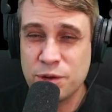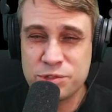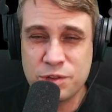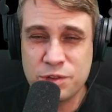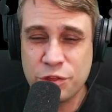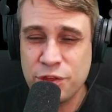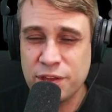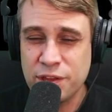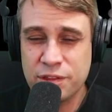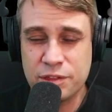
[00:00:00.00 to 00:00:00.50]
So I
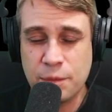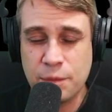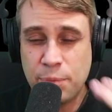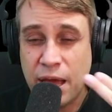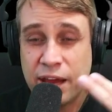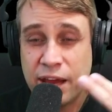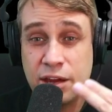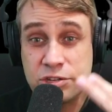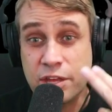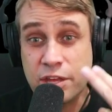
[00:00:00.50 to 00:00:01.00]
think the
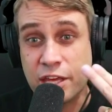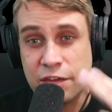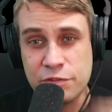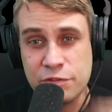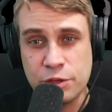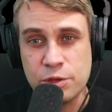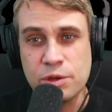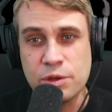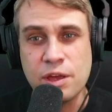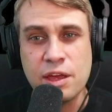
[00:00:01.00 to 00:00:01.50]
package they're
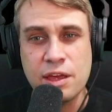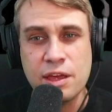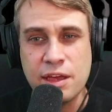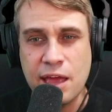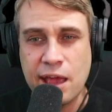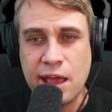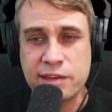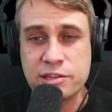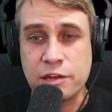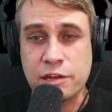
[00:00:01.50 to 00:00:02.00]
giving you,
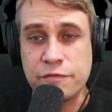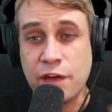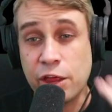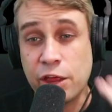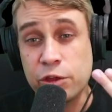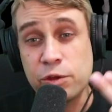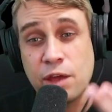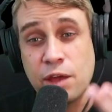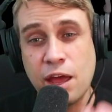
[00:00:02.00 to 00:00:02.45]
excellent value